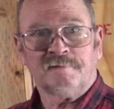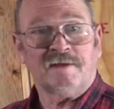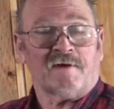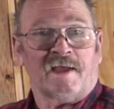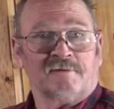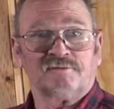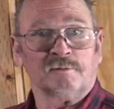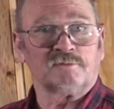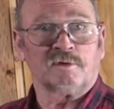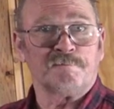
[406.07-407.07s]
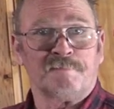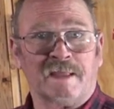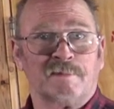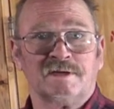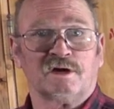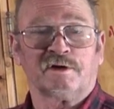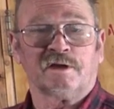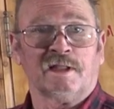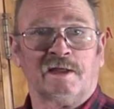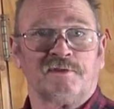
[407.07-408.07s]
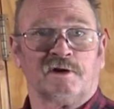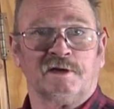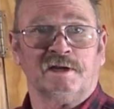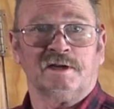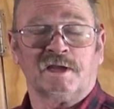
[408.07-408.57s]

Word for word: If I have some sort of big material out there I need